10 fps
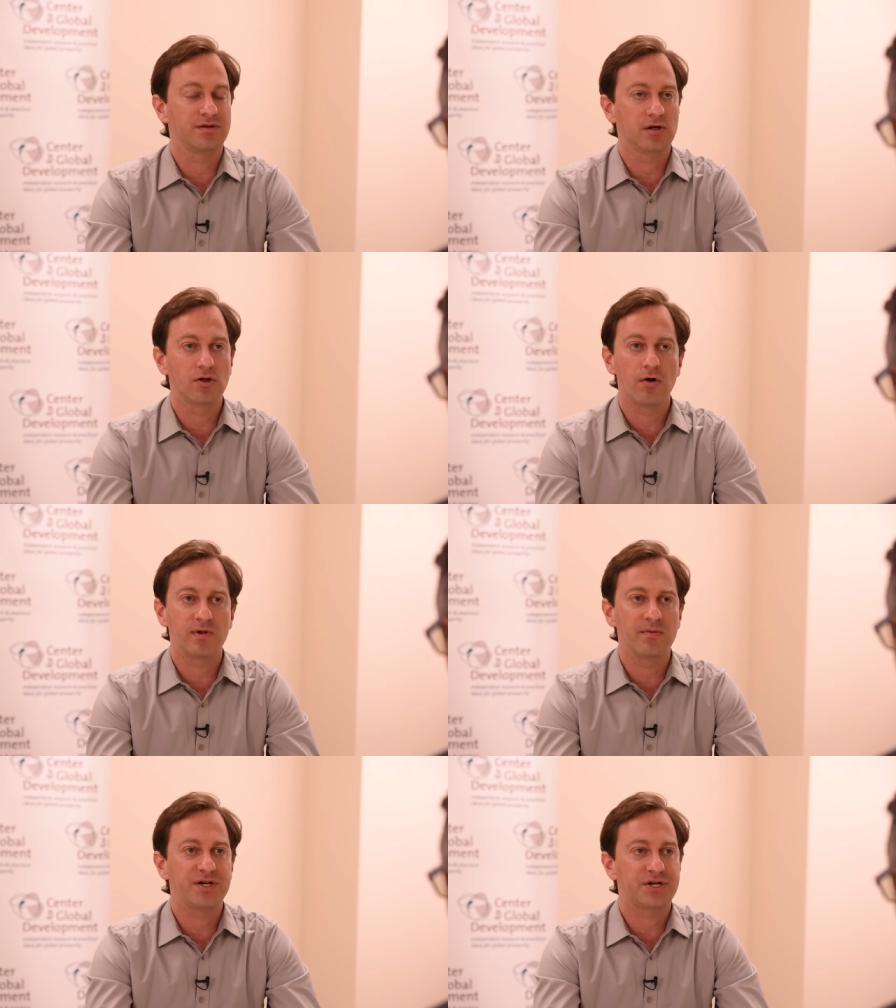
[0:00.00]
the
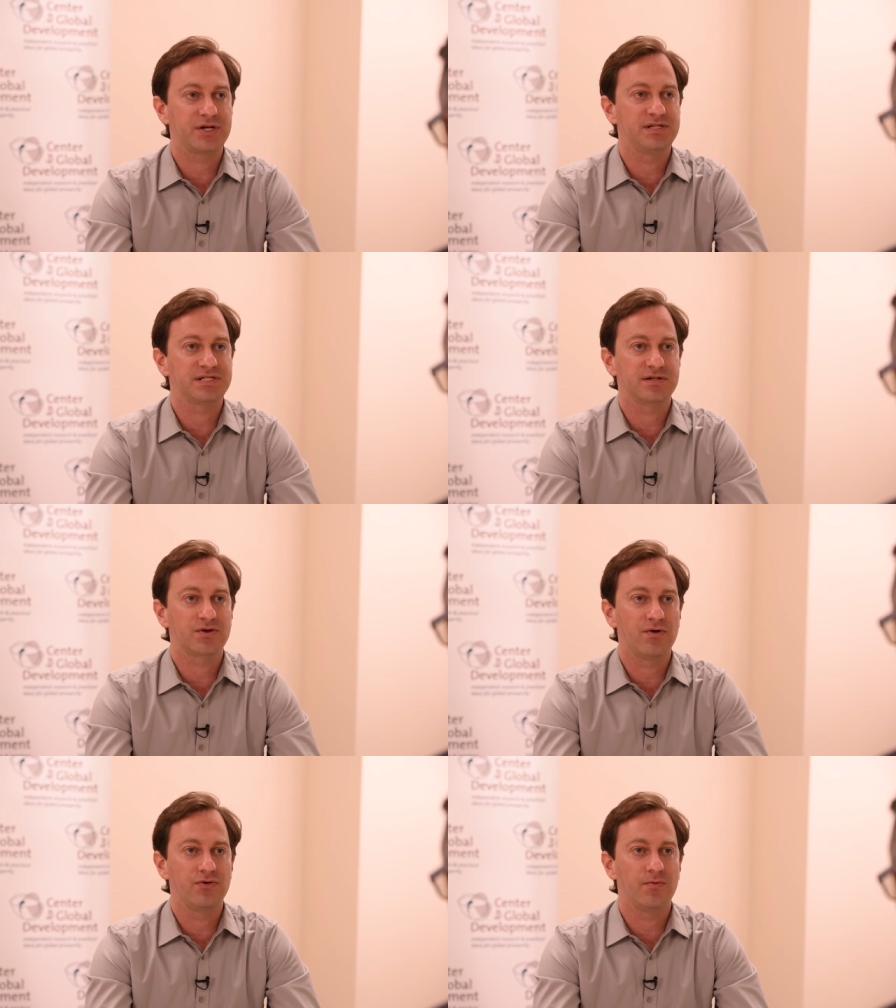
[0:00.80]
global emissions I
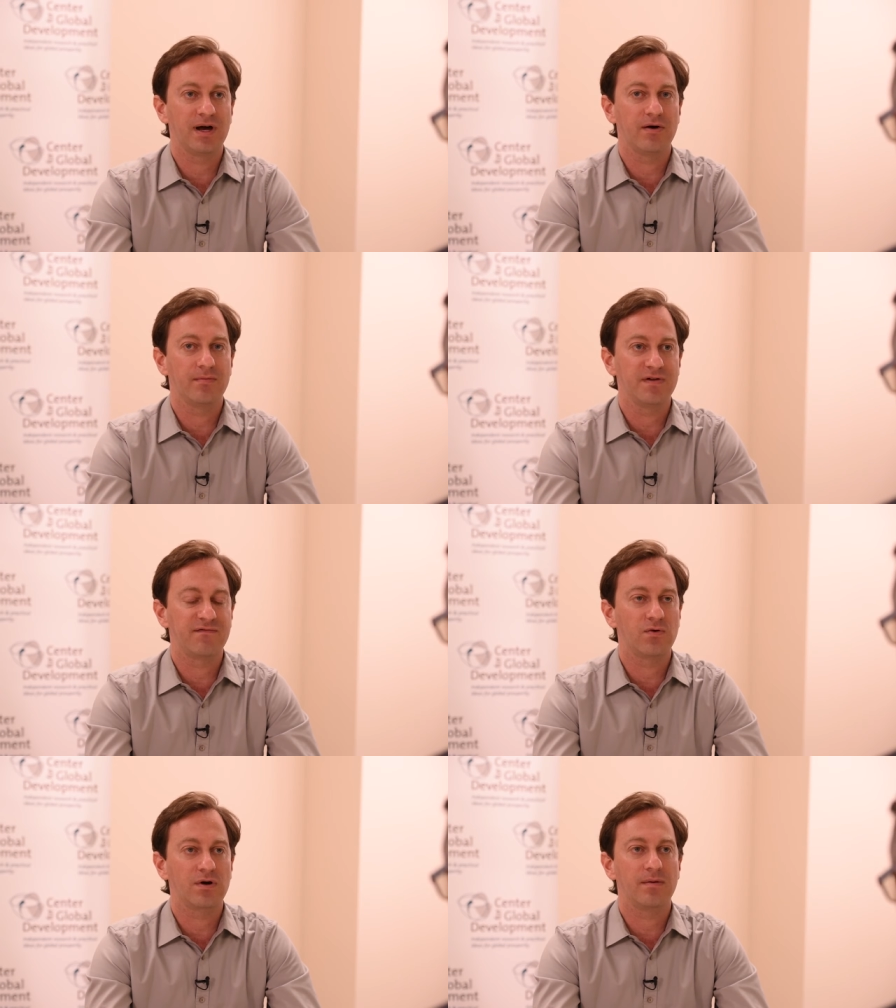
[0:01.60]
told you about
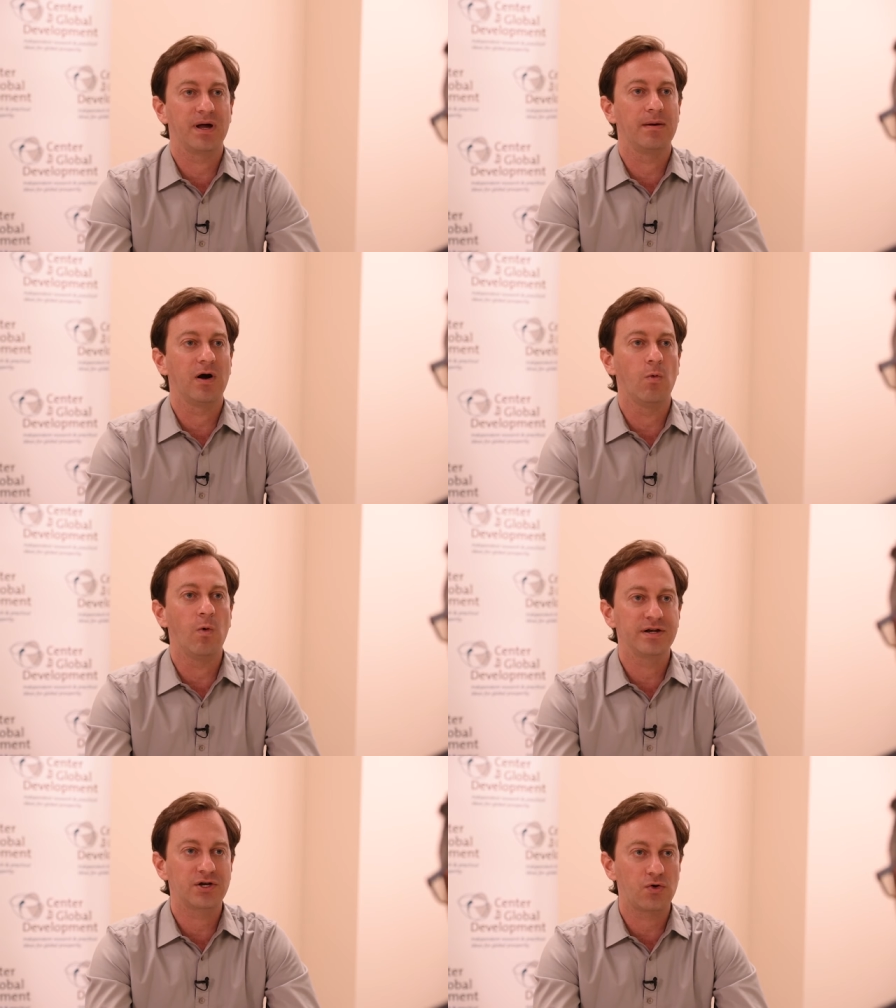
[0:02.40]
before by about
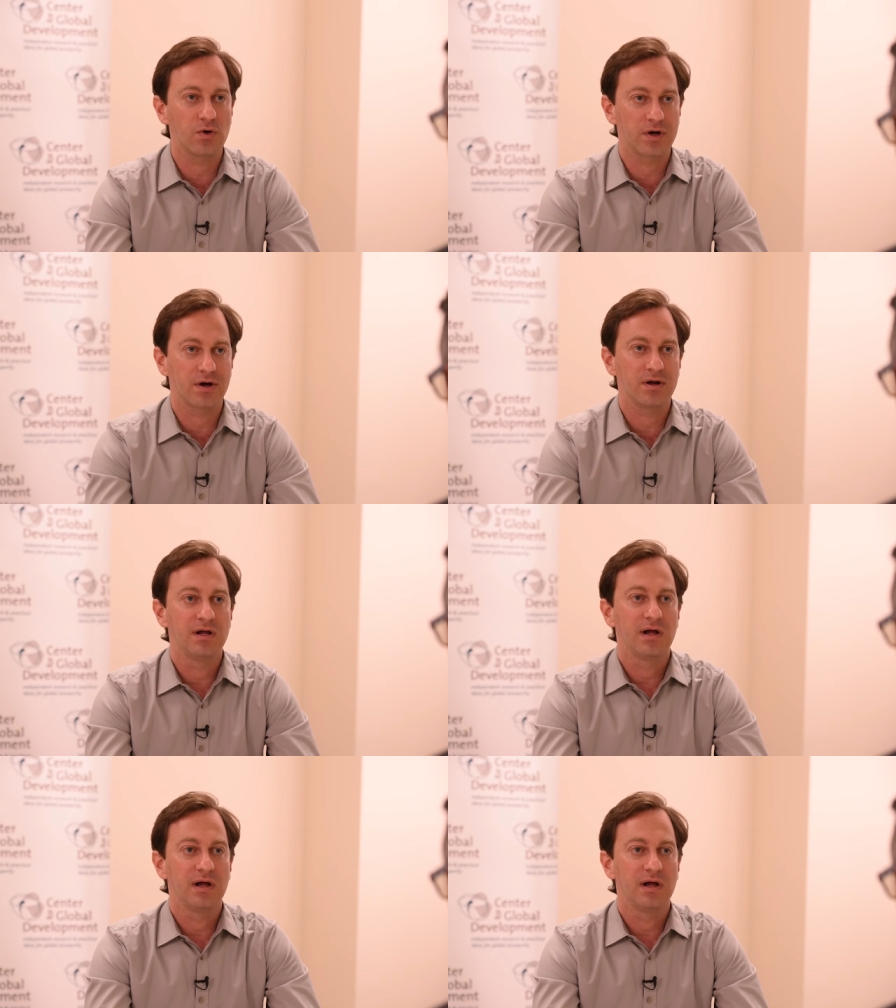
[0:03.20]
one quarter.